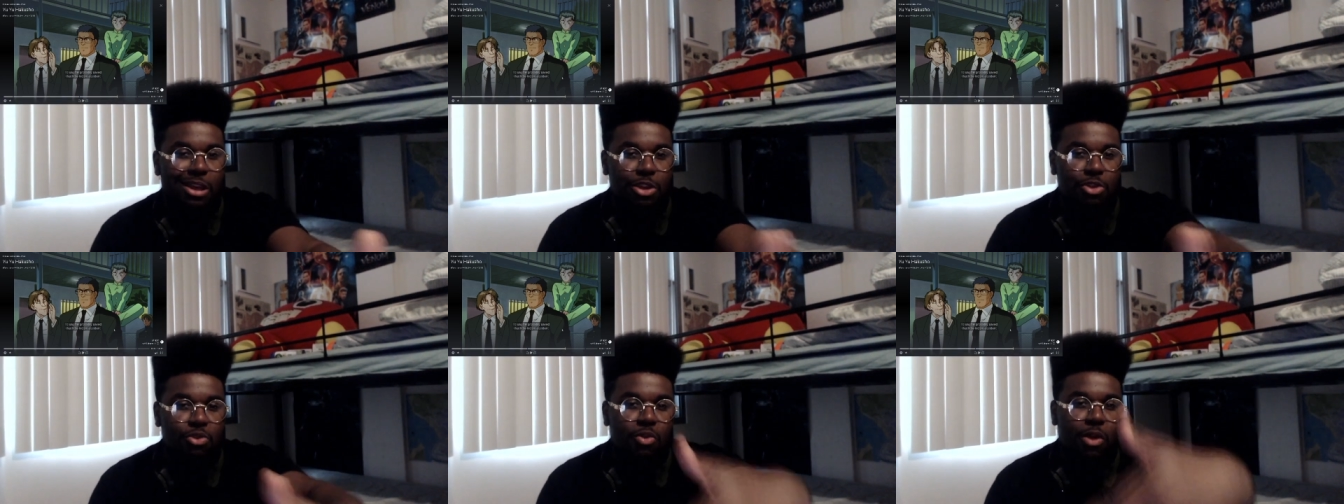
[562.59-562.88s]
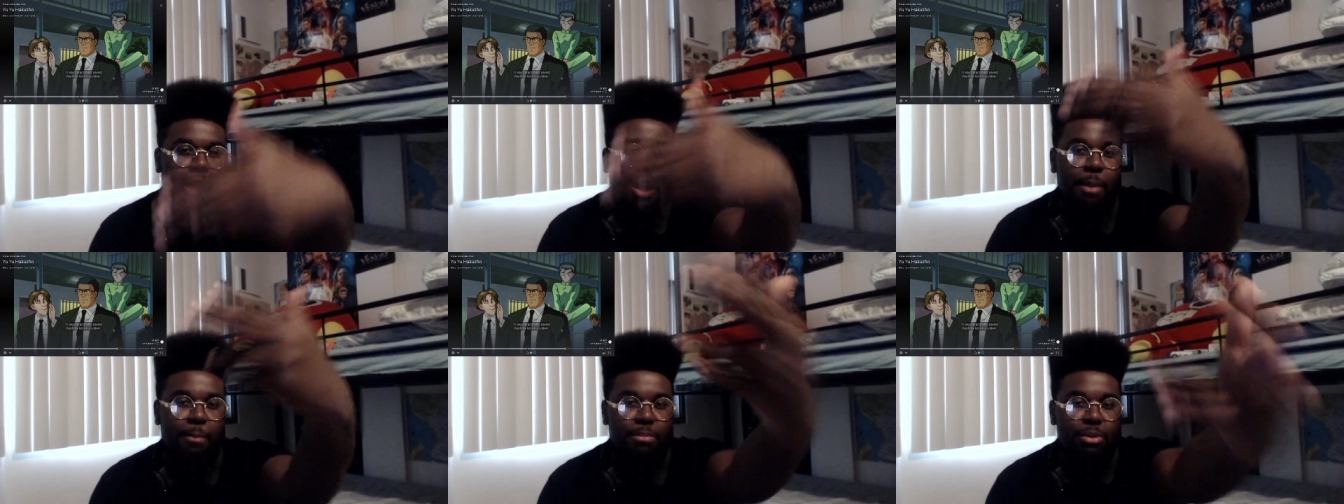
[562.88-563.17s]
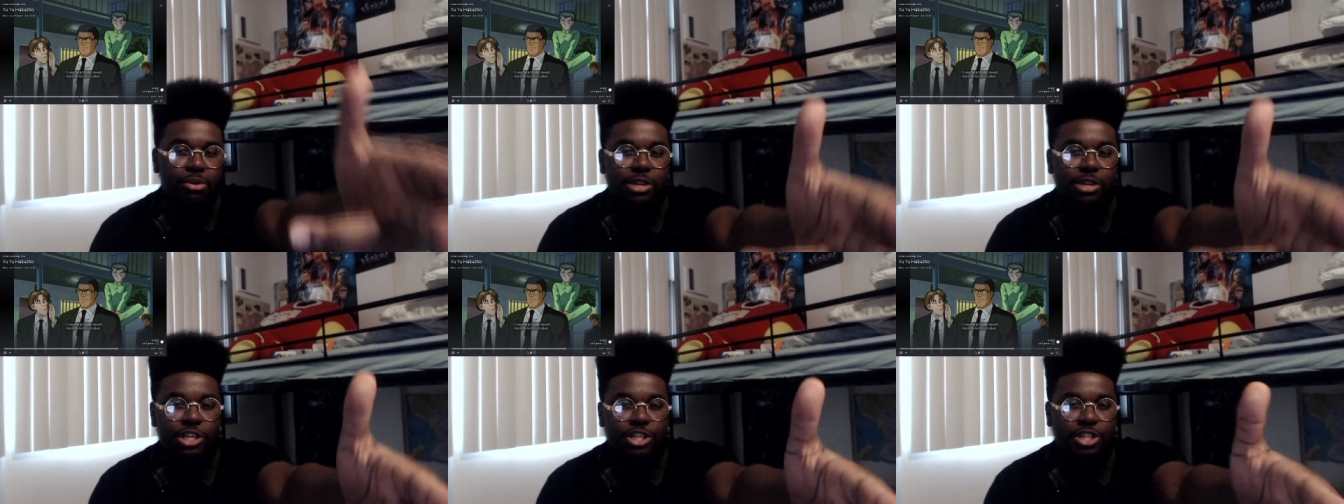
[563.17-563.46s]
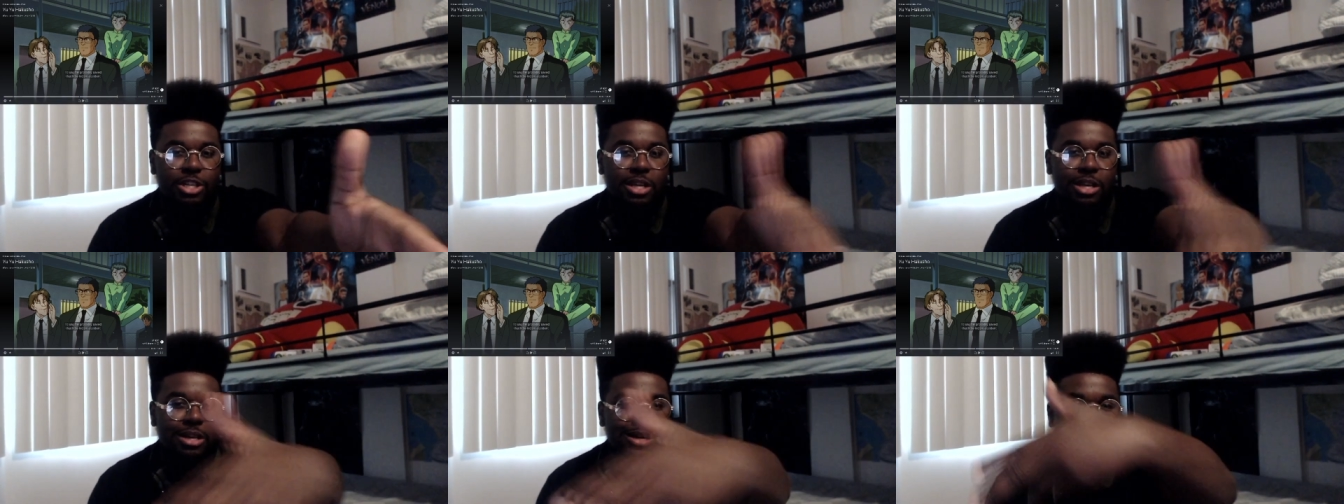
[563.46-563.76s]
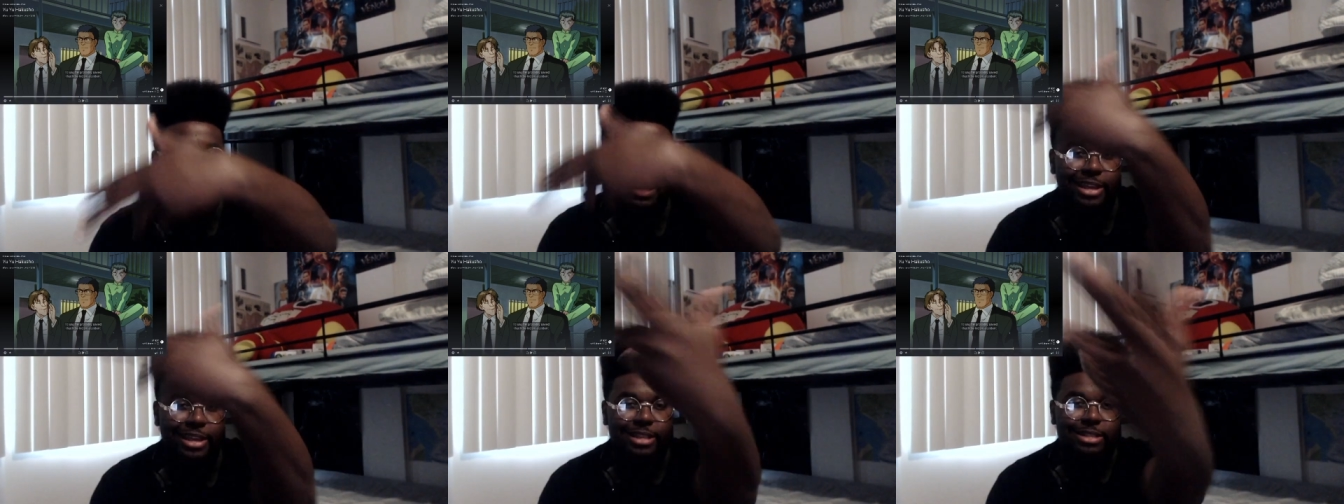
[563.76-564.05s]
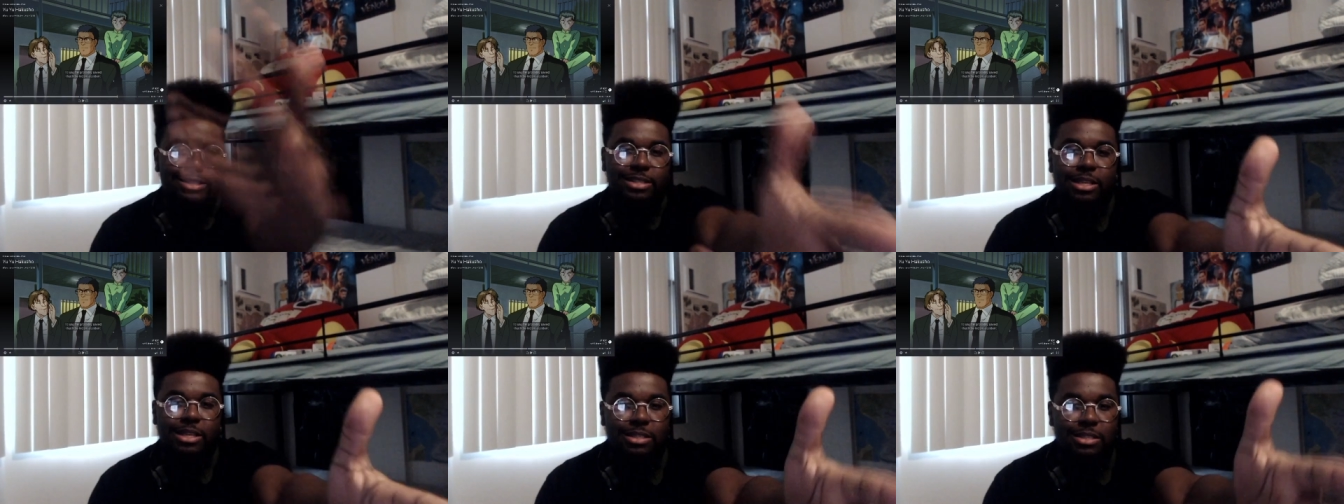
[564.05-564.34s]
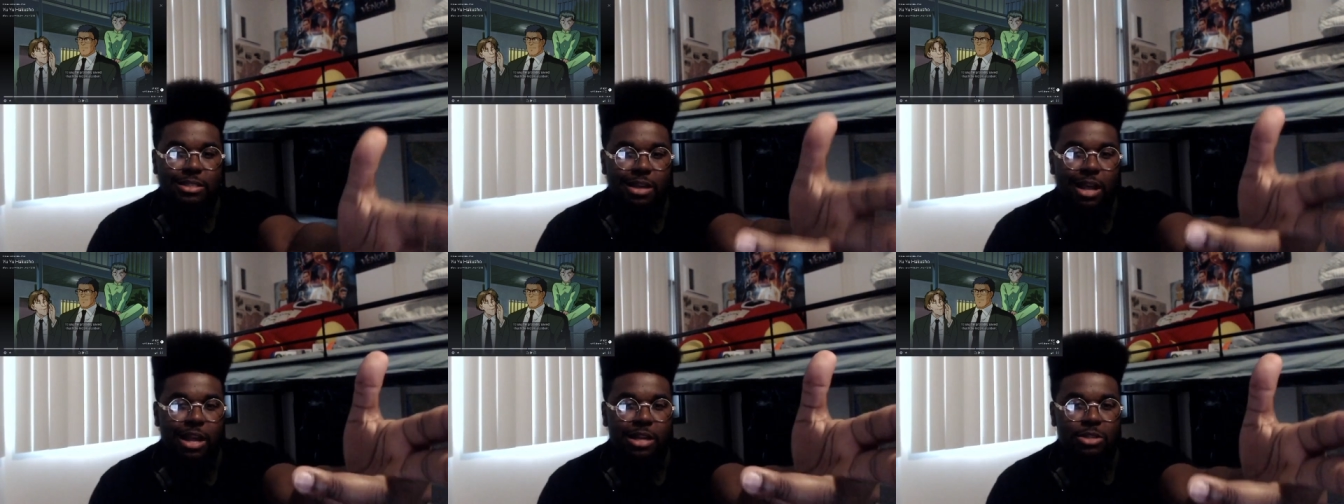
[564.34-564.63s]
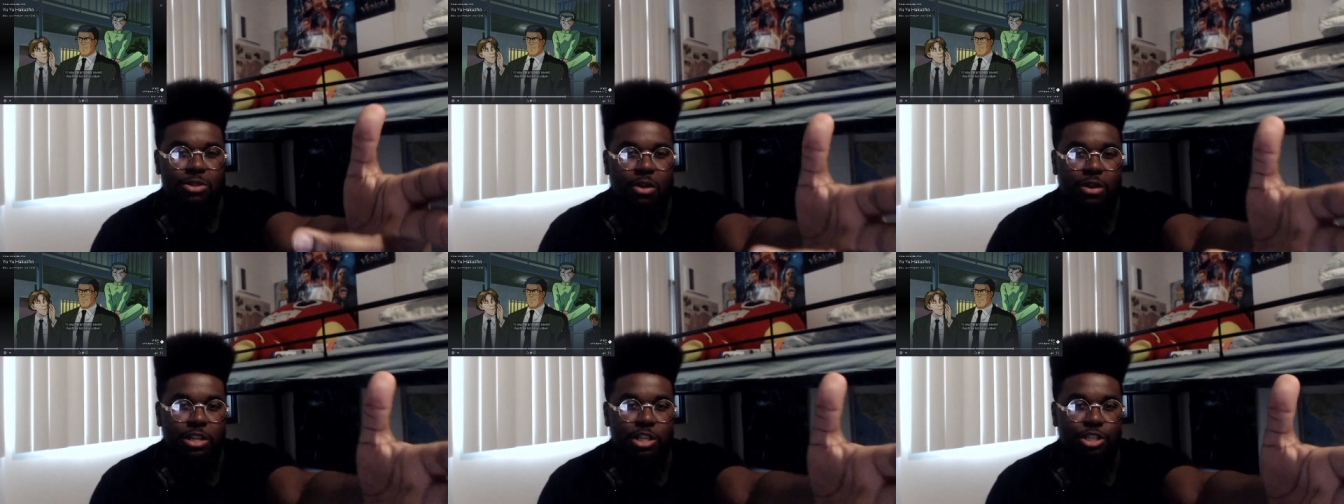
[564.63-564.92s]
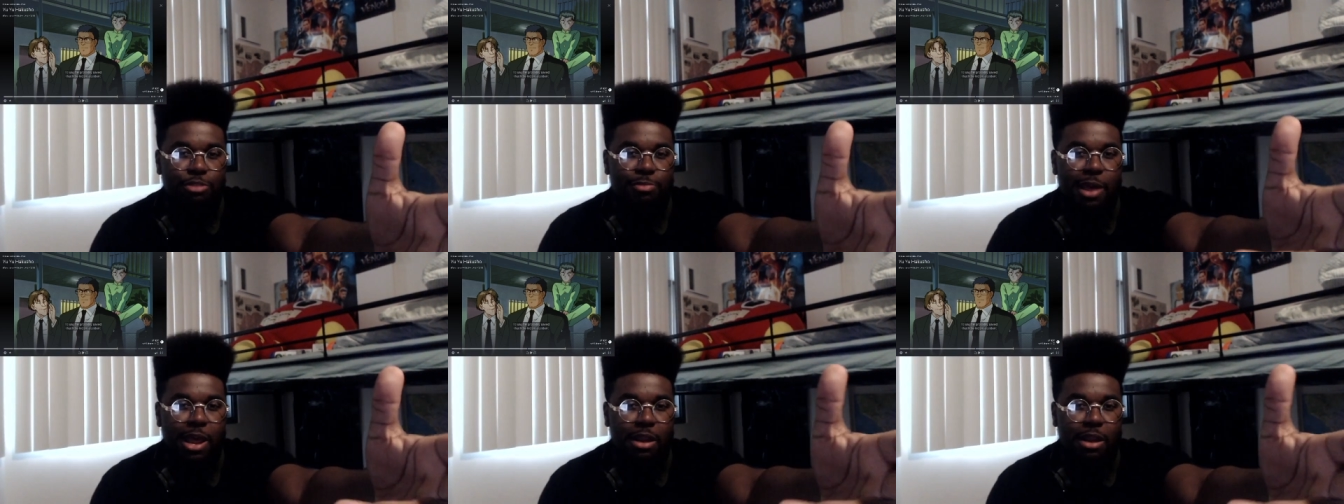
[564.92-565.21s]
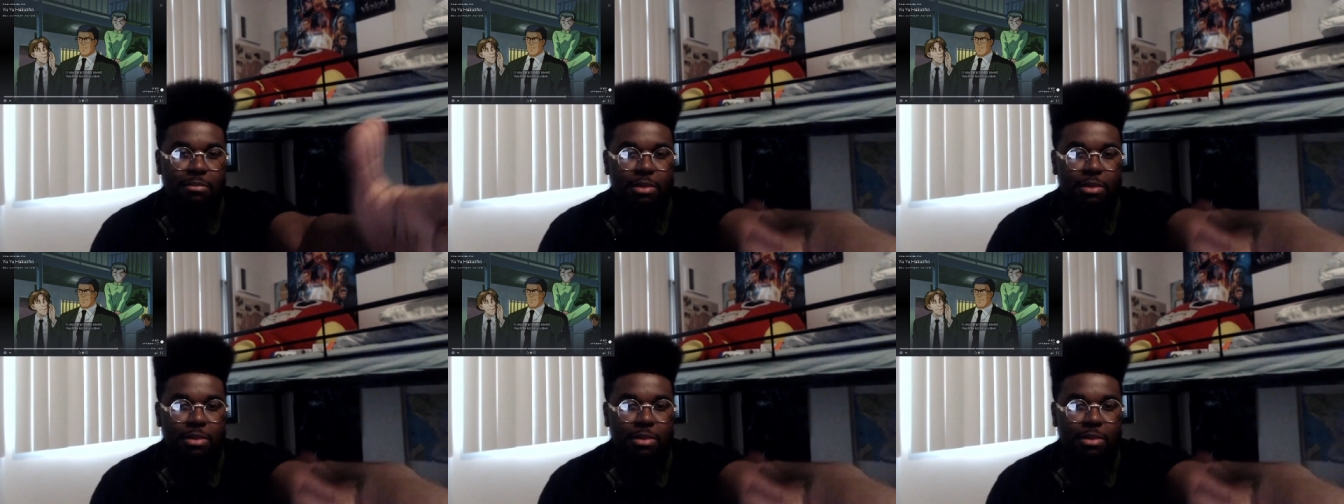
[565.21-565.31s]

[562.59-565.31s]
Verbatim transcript: You got Booty Chin and 6ix9ine talking smack,